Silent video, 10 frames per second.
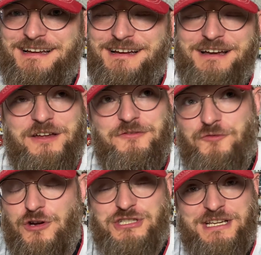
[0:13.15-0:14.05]

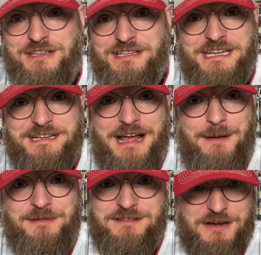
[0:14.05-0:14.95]
Unfortunately,
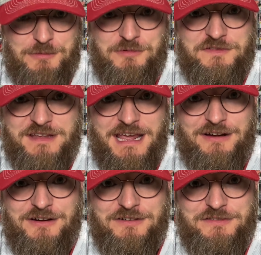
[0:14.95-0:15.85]
I'm a terrible
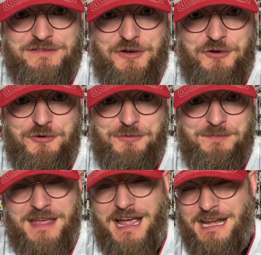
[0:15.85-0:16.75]
skater, so
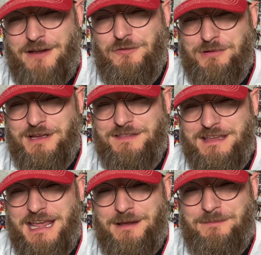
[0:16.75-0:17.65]
I never played the
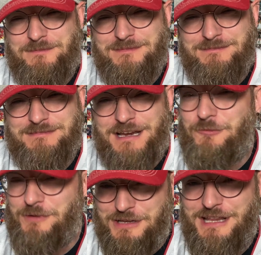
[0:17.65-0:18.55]
game in
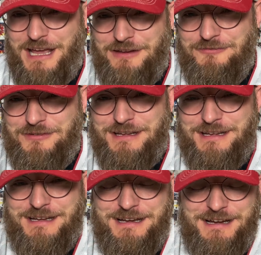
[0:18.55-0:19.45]
real life,
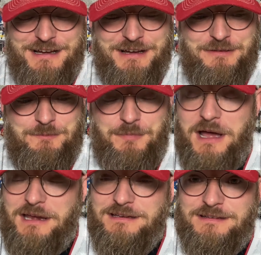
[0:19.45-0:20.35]

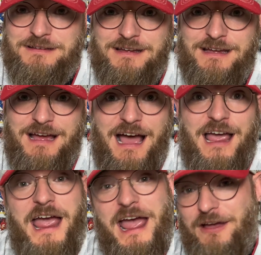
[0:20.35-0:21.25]
but
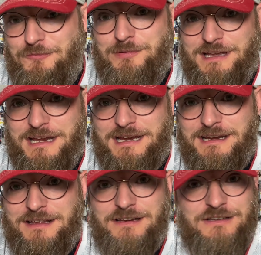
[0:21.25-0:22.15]
I have
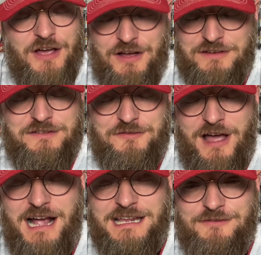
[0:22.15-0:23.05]
played tons of
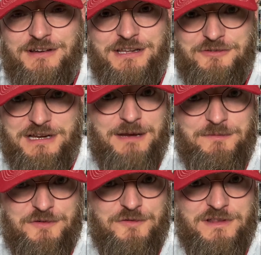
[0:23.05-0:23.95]
hockey video
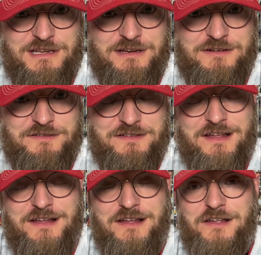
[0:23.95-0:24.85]
games over the years.
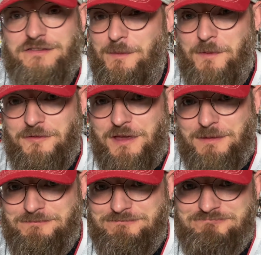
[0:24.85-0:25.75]
Some of
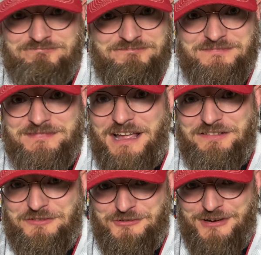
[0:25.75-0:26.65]
them, not
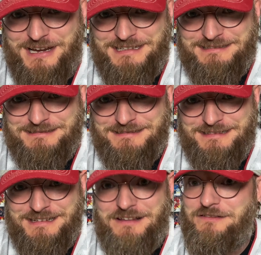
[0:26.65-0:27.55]
so great.
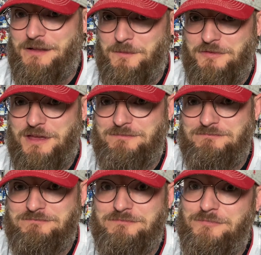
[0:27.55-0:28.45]
Some of them,
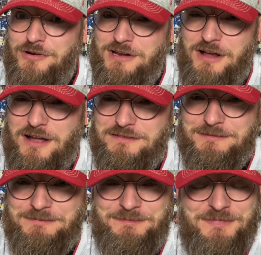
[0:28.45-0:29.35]
pretty
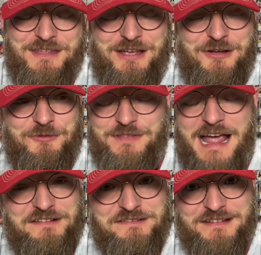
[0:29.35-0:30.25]
awesome. With
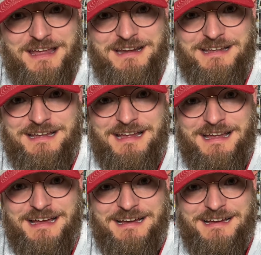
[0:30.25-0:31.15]
that said,
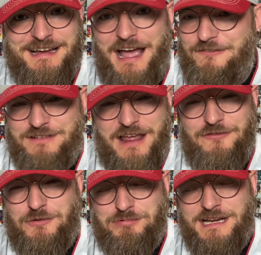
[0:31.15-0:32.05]
I've
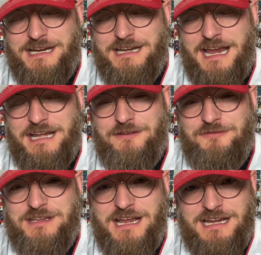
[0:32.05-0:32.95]
never played any of
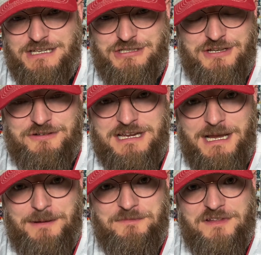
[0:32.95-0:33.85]
the NHL
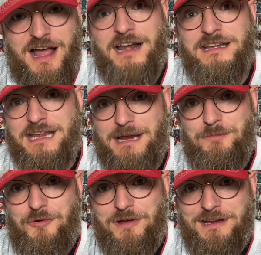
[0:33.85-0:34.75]
games on Game
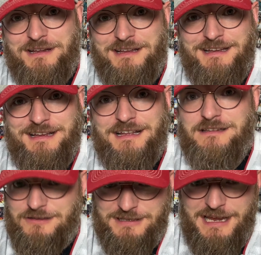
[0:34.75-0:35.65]
Boy
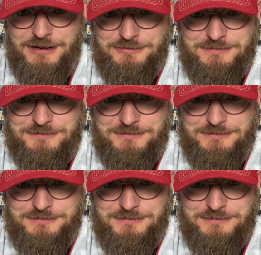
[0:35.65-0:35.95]
until now.